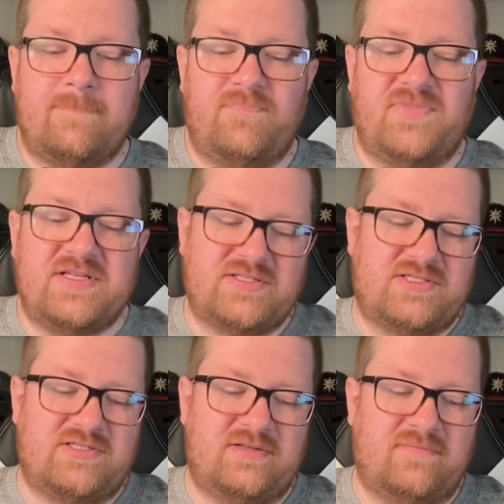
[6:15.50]

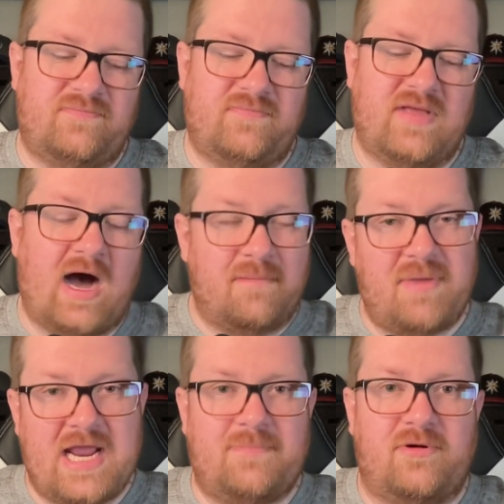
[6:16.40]
This on
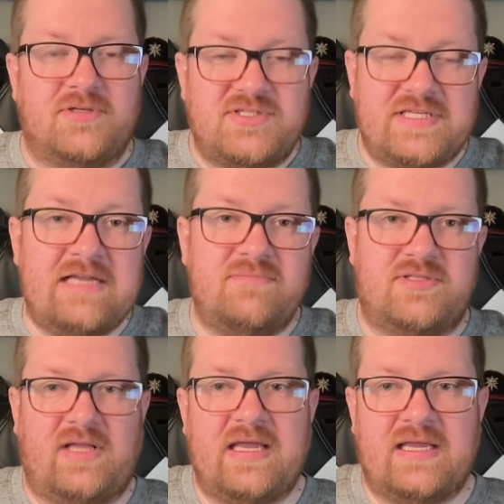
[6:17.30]
paper
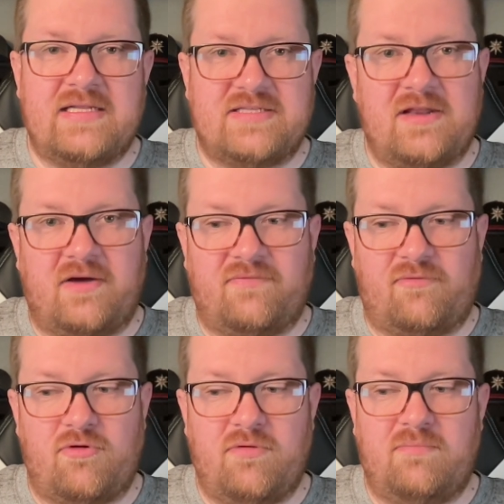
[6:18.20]
seems like it's enough
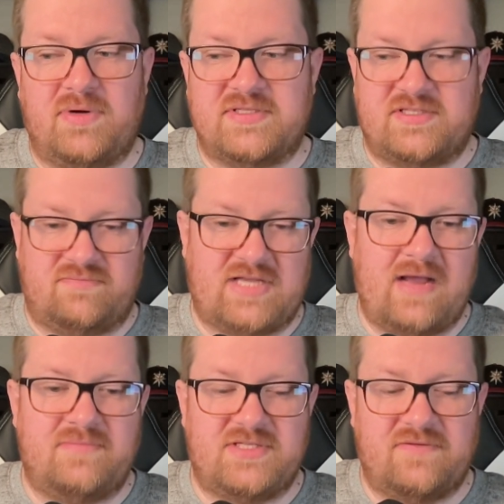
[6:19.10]
room, but
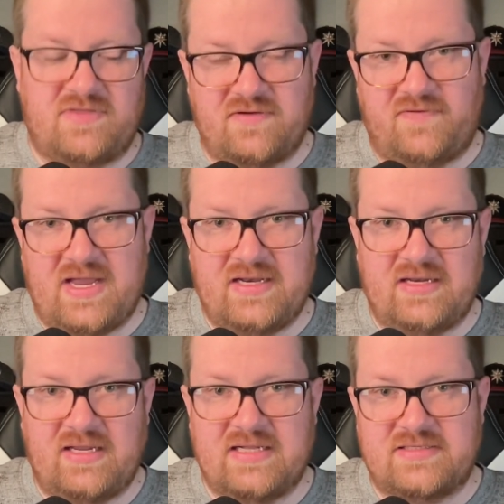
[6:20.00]
sometimes if the
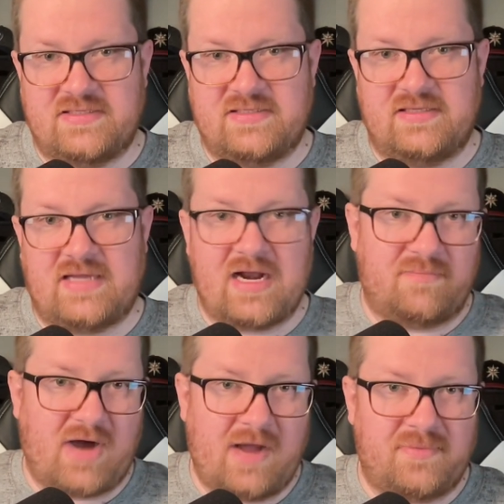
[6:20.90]
event gets kind of
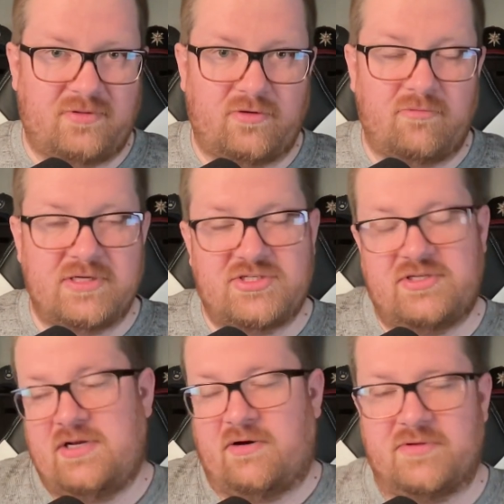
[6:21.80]
popular, which,
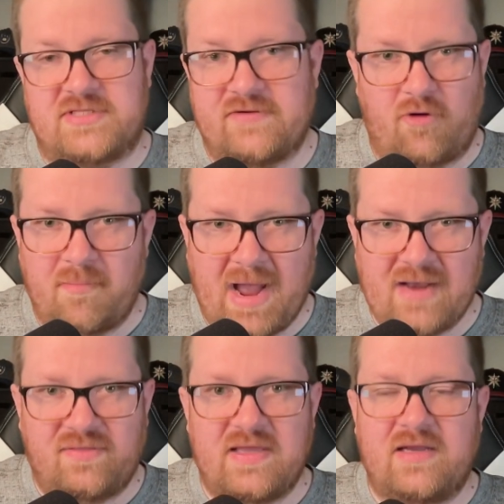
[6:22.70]
it's never a
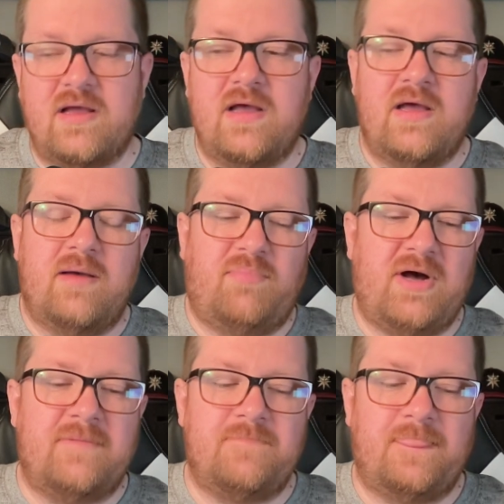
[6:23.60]
bad thing, but